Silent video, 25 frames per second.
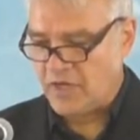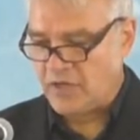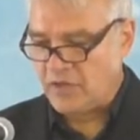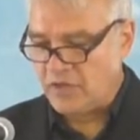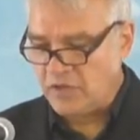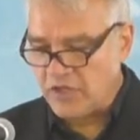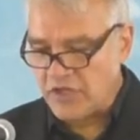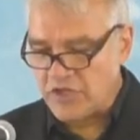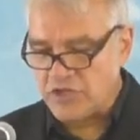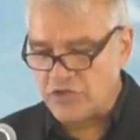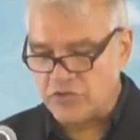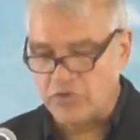And
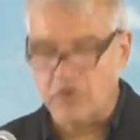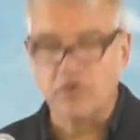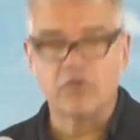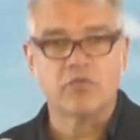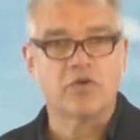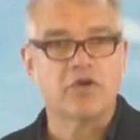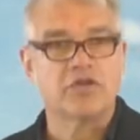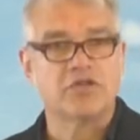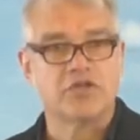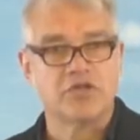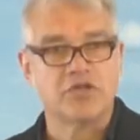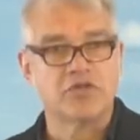Lystra
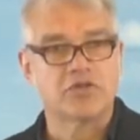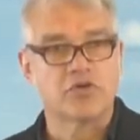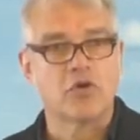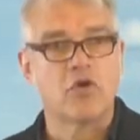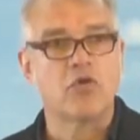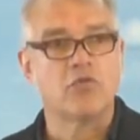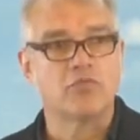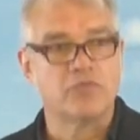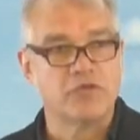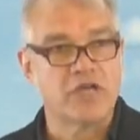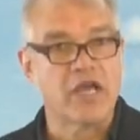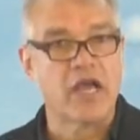was his
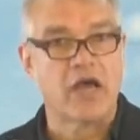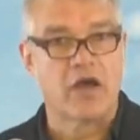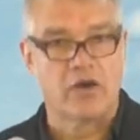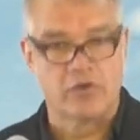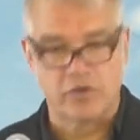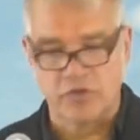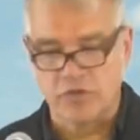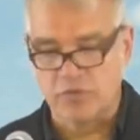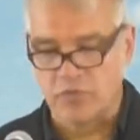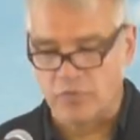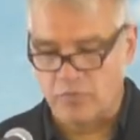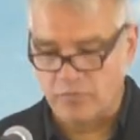
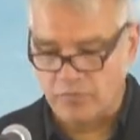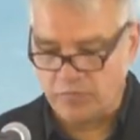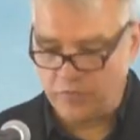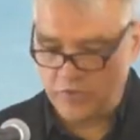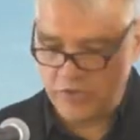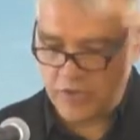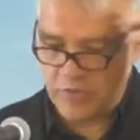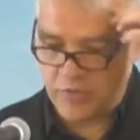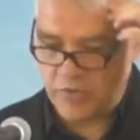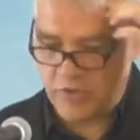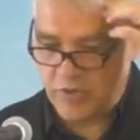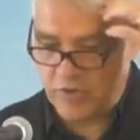hometown. That's where
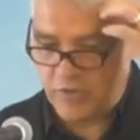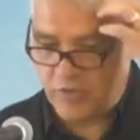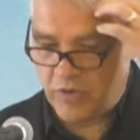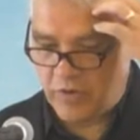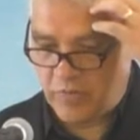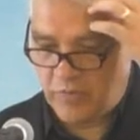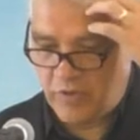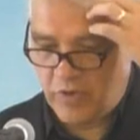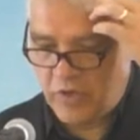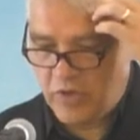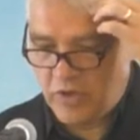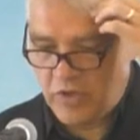Timothy
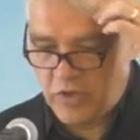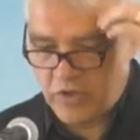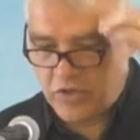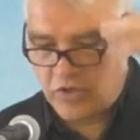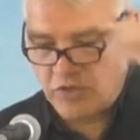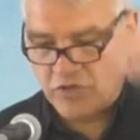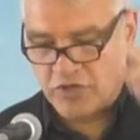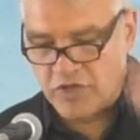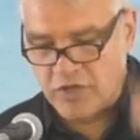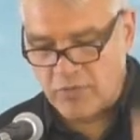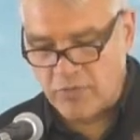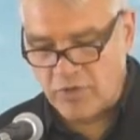grew up.
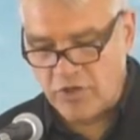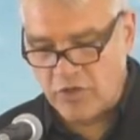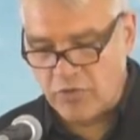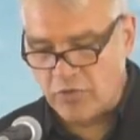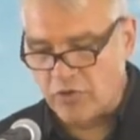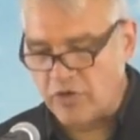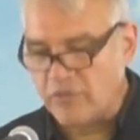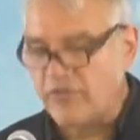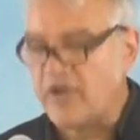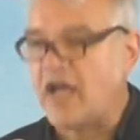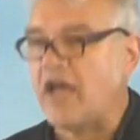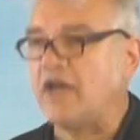So Timothy
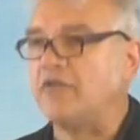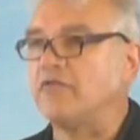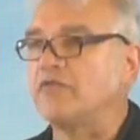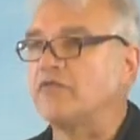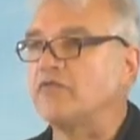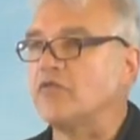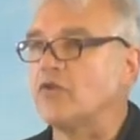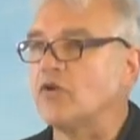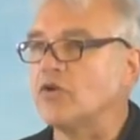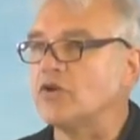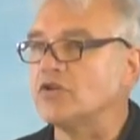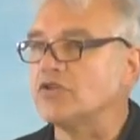would have had
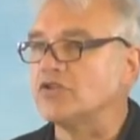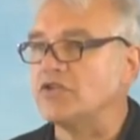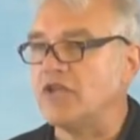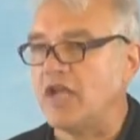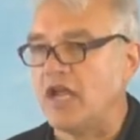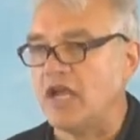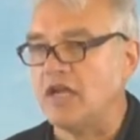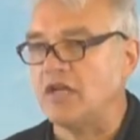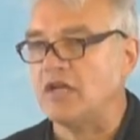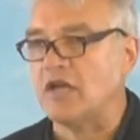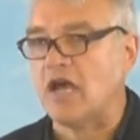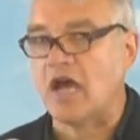
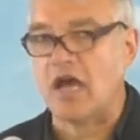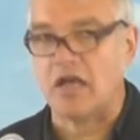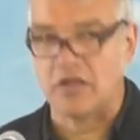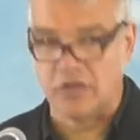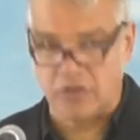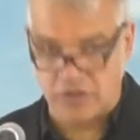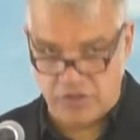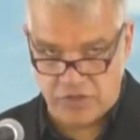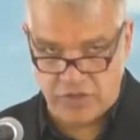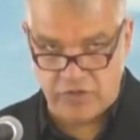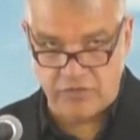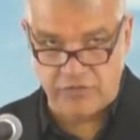firsthand
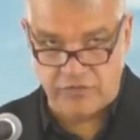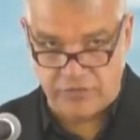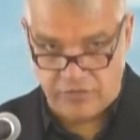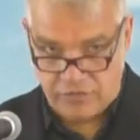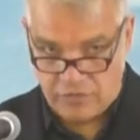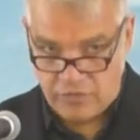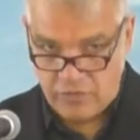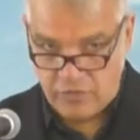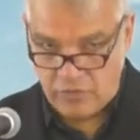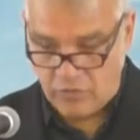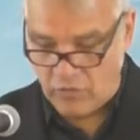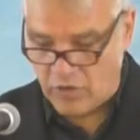knowledge
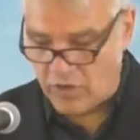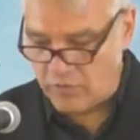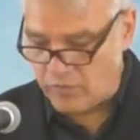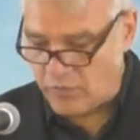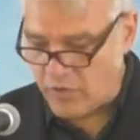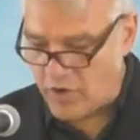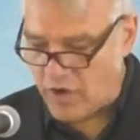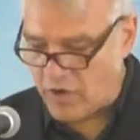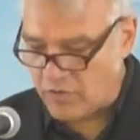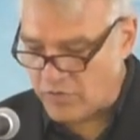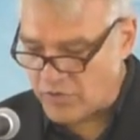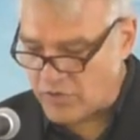of what
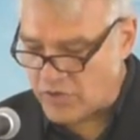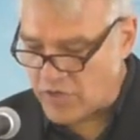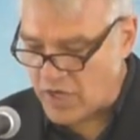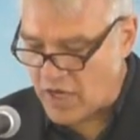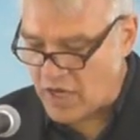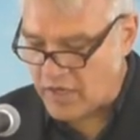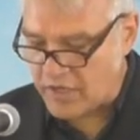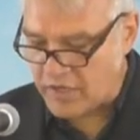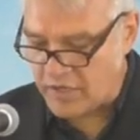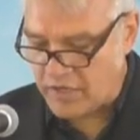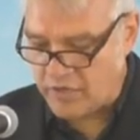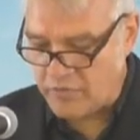Paul was
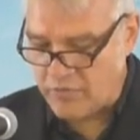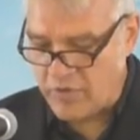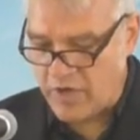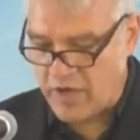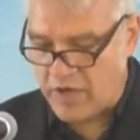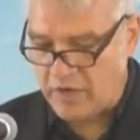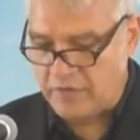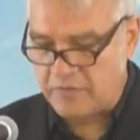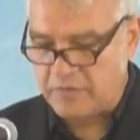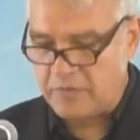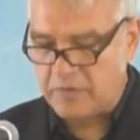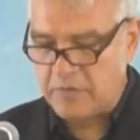talking
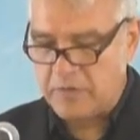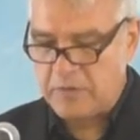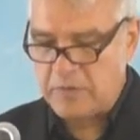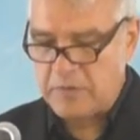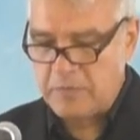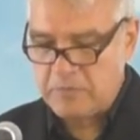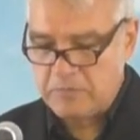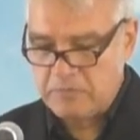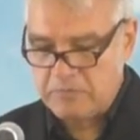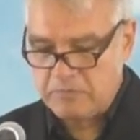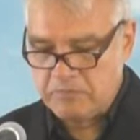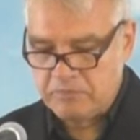about.
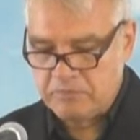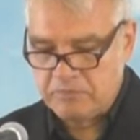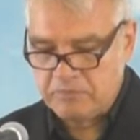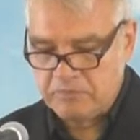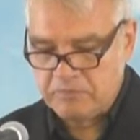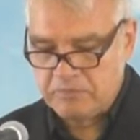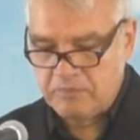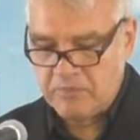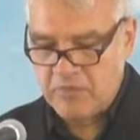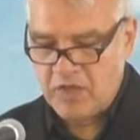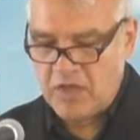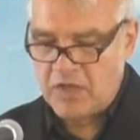
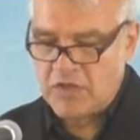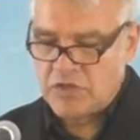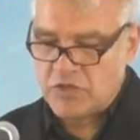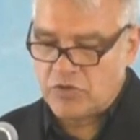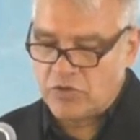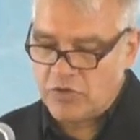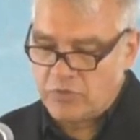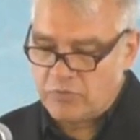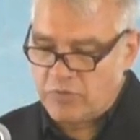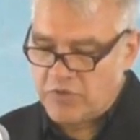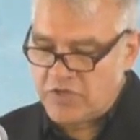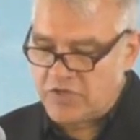
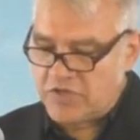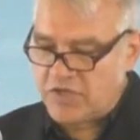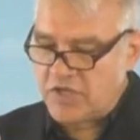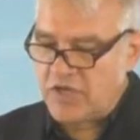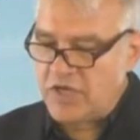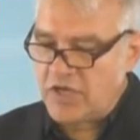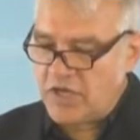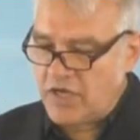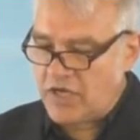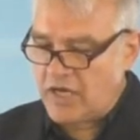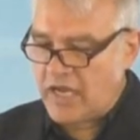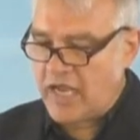So in
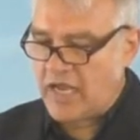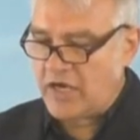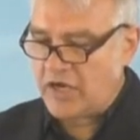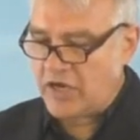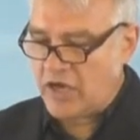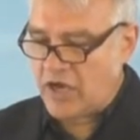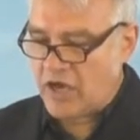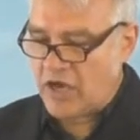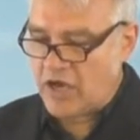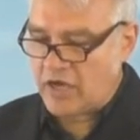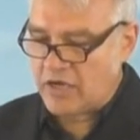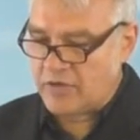Pisidian
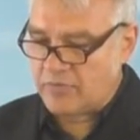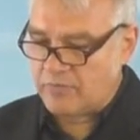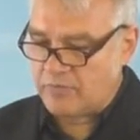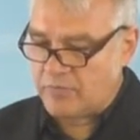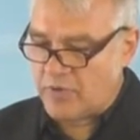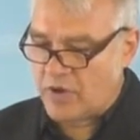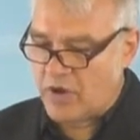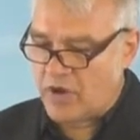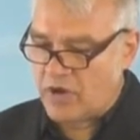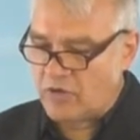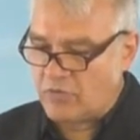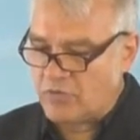Antioch,
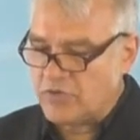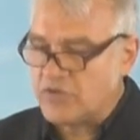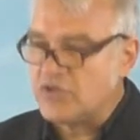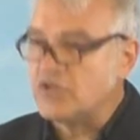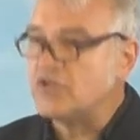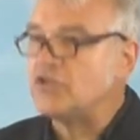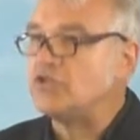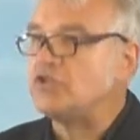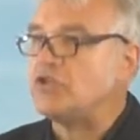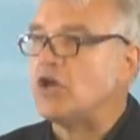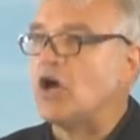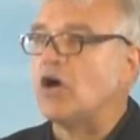Paul was
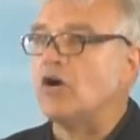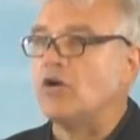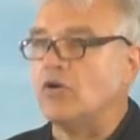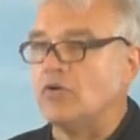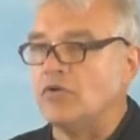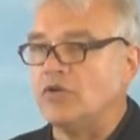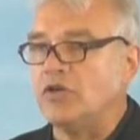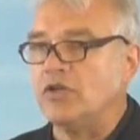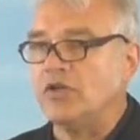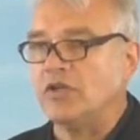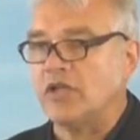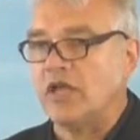
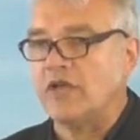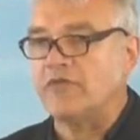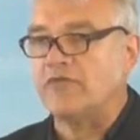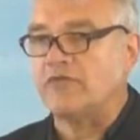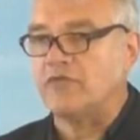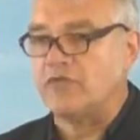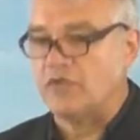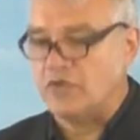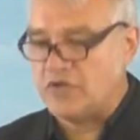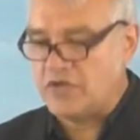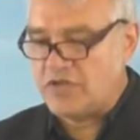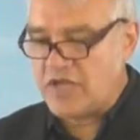stoned and left
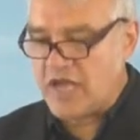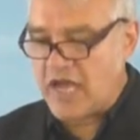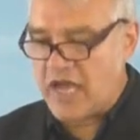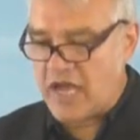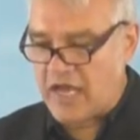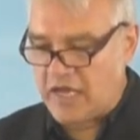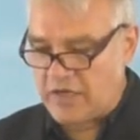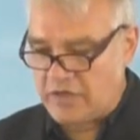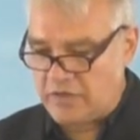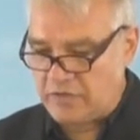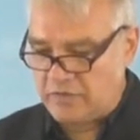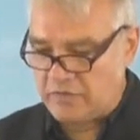for
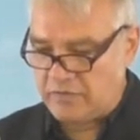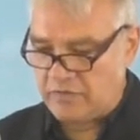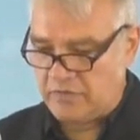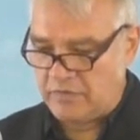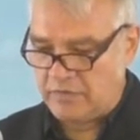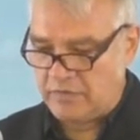dead.